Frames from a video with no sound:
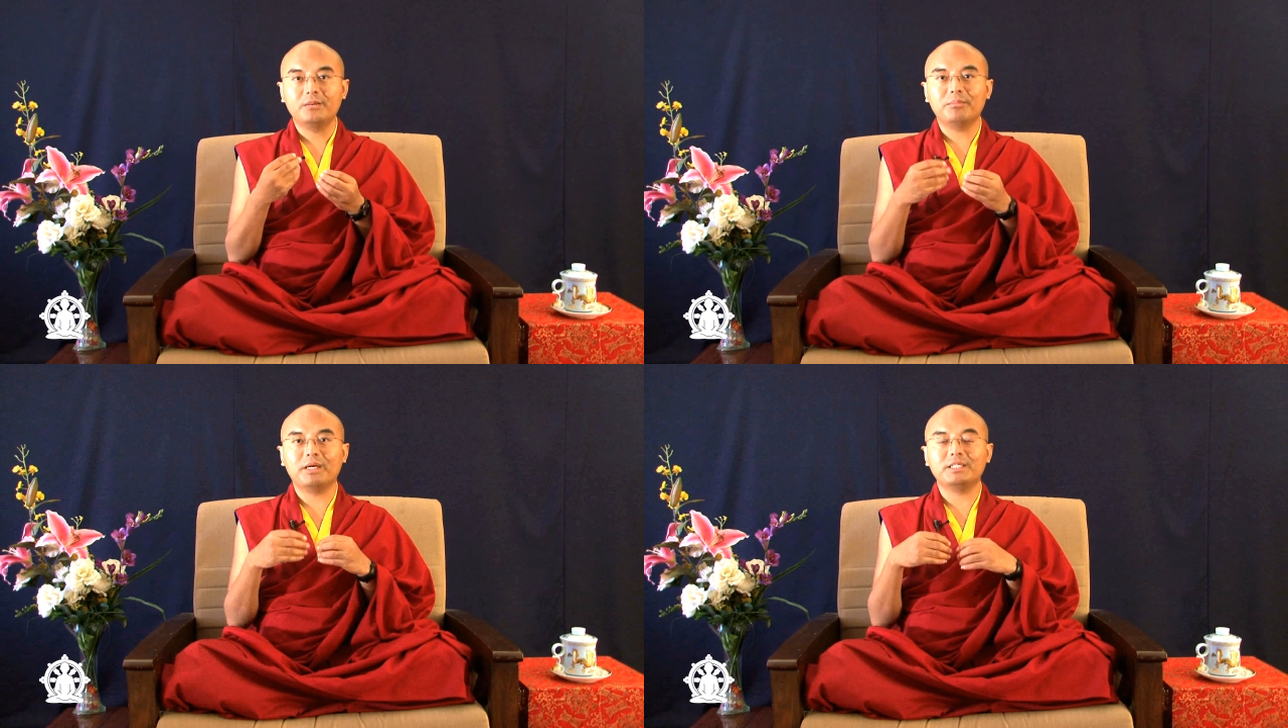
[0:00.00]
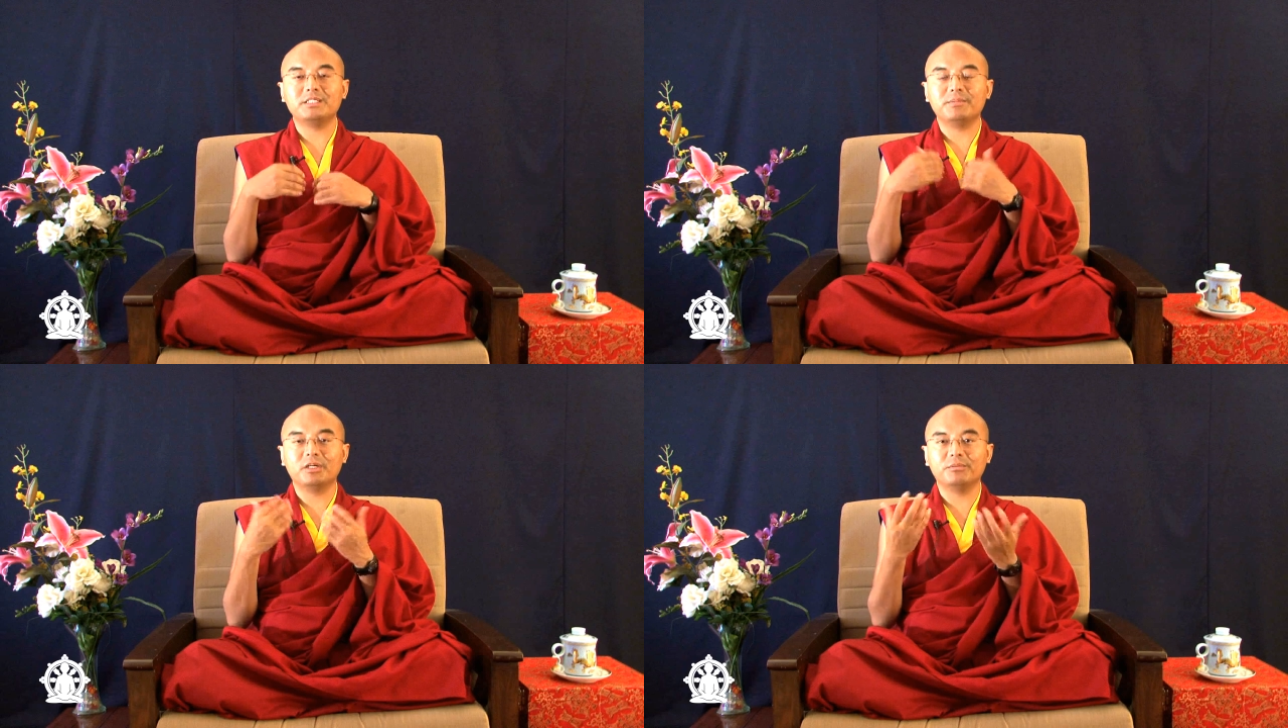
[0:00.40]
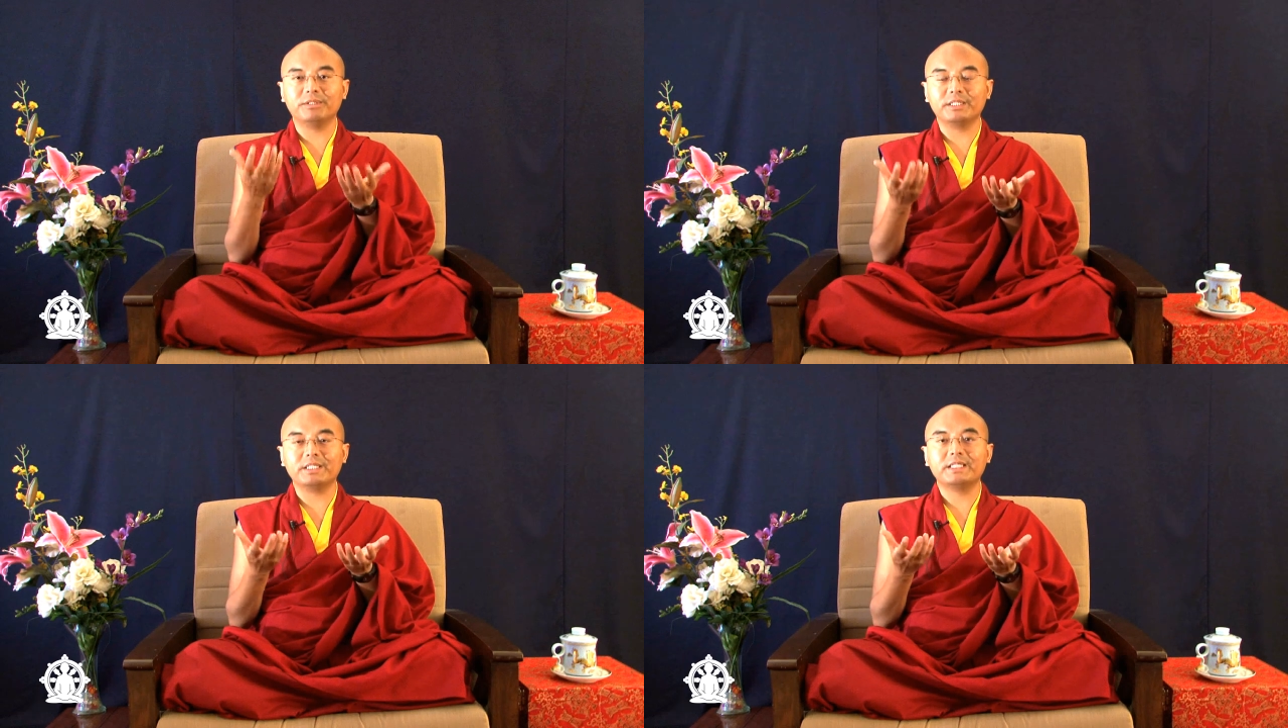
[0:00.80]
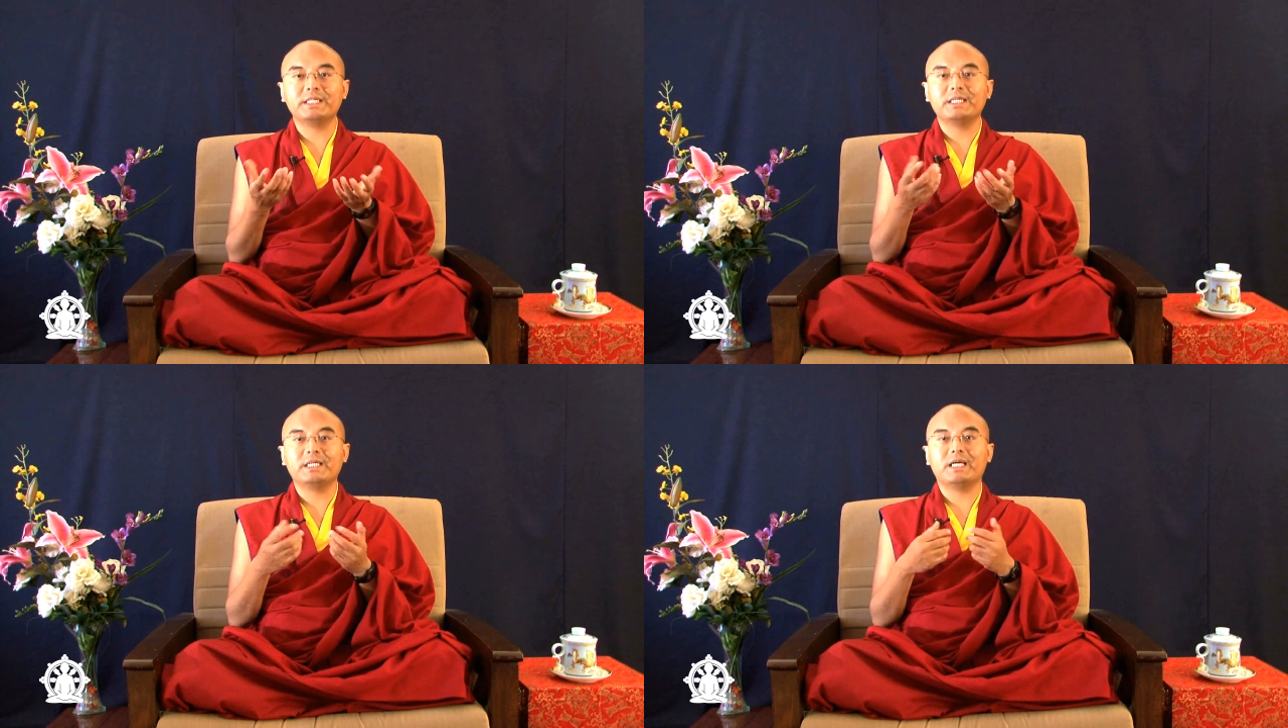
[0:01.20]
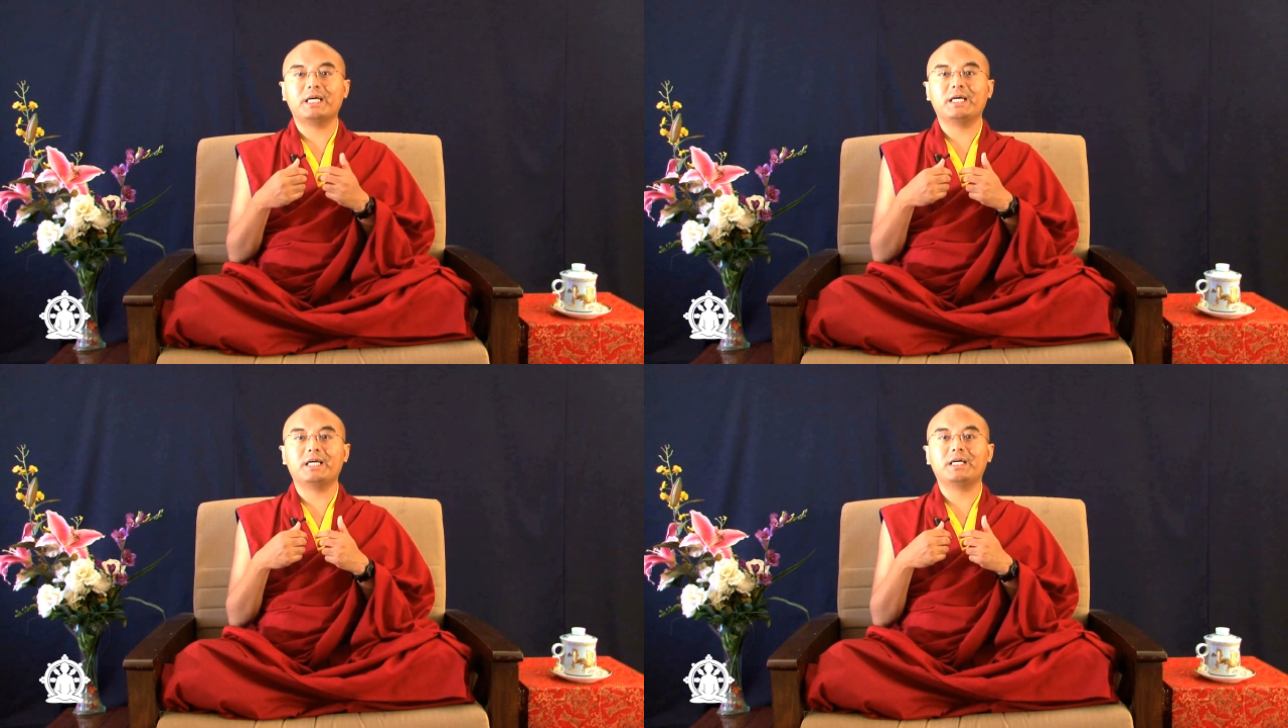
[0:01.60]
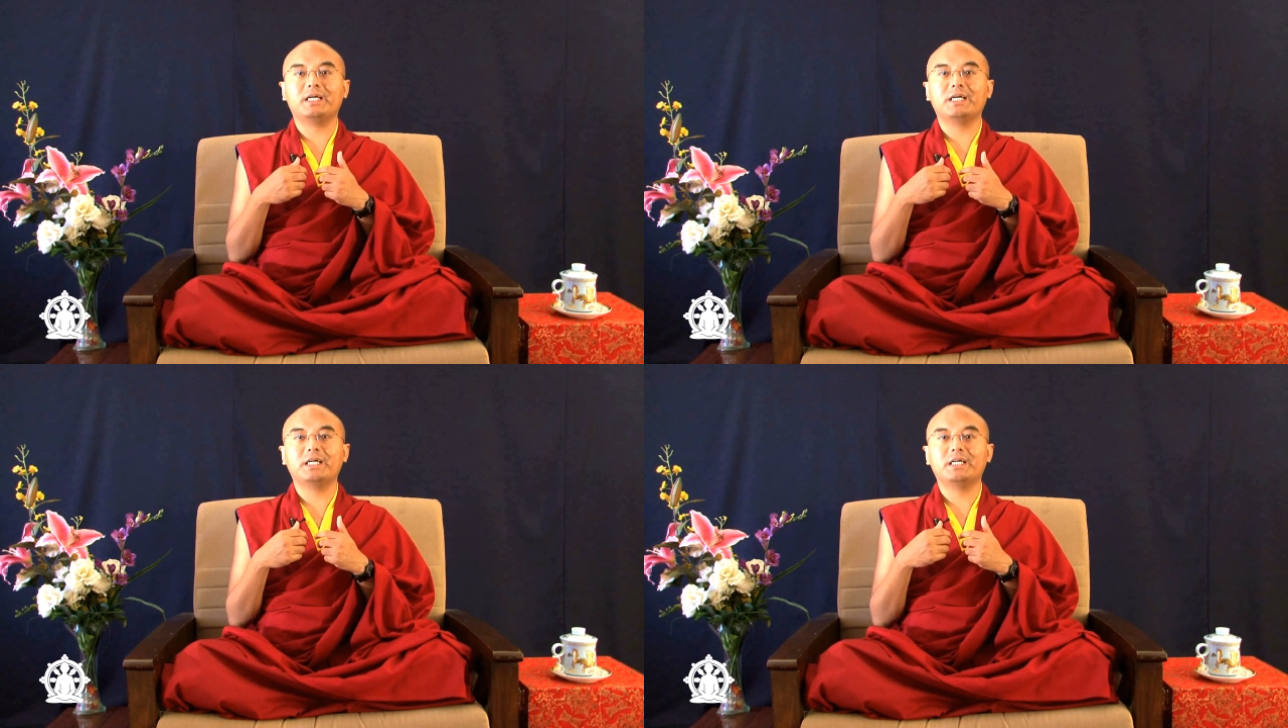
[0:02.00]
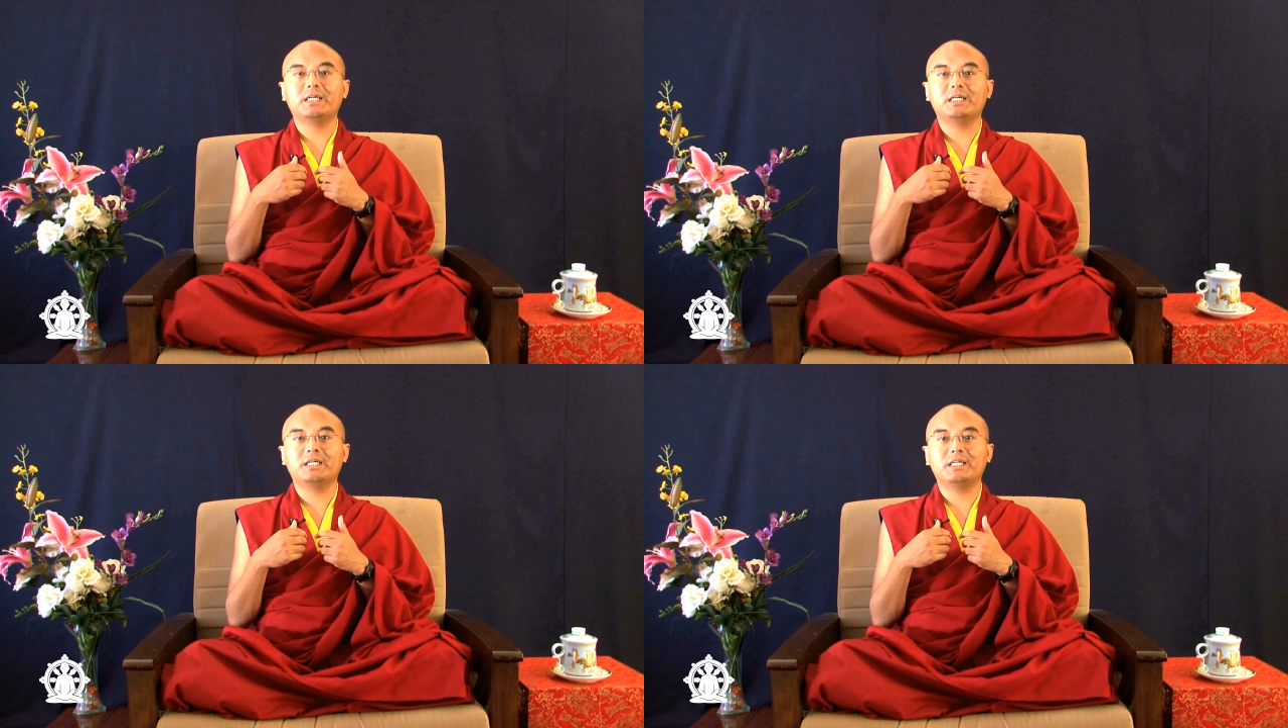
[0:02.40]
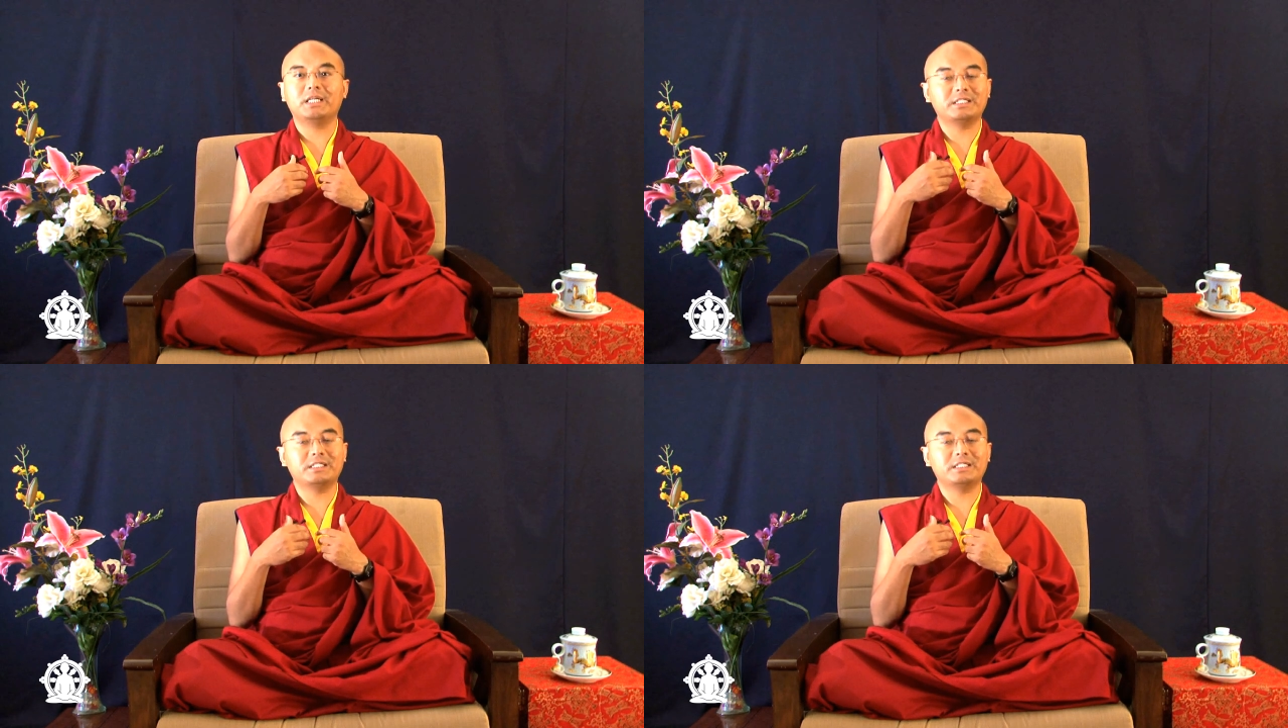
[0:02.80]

developing like